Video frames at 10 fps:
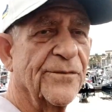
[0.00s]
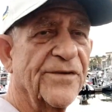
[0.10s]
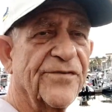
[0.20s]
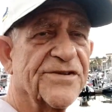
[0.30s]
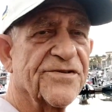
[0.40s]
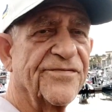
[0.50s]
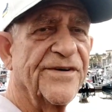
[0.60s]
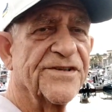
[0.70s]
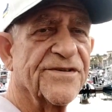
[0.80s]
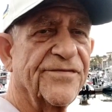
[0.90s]
We freeze your
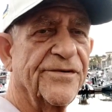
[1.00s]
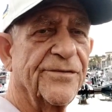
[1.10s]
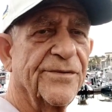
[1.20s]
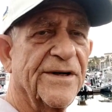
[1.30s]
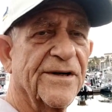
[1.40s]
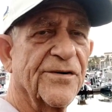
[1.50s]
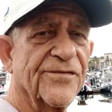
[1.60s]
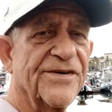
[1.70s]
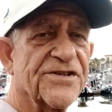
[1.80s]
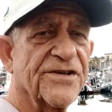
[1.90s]
fish. If you go
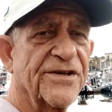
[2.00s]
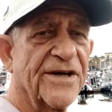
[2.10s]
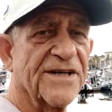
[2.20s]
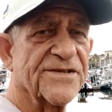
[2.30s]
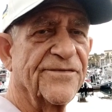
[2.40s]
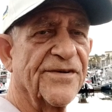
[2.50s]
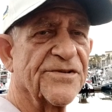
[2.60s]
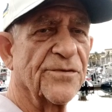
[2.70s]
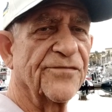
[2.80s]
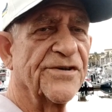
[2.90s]
fishing, you catch some
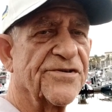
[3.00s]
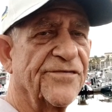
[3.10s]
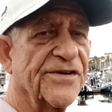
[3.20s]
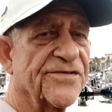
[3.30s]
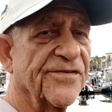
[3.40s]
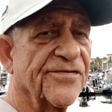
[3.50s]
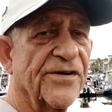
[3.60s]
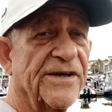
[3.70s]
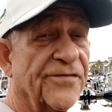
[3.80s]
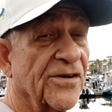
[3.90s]
fish, we'll freeze your fish for
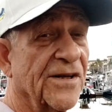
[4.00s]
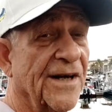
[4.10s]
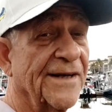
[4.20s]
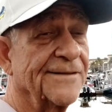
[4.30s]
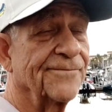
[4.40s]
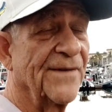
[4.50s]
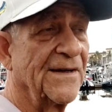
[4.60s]
free if you're a client.